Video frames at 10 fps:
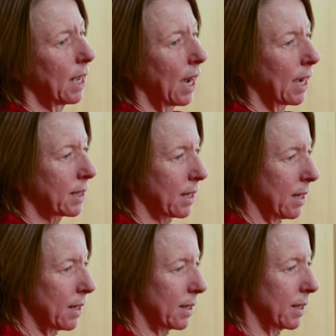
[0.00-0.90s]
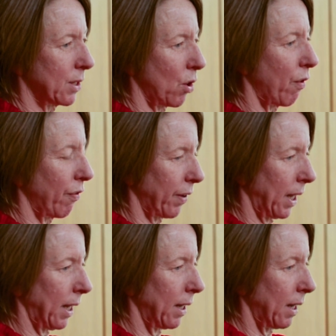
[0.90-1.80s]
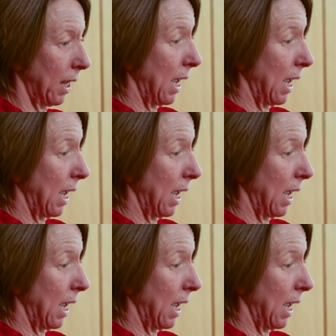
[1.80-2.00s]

I started off in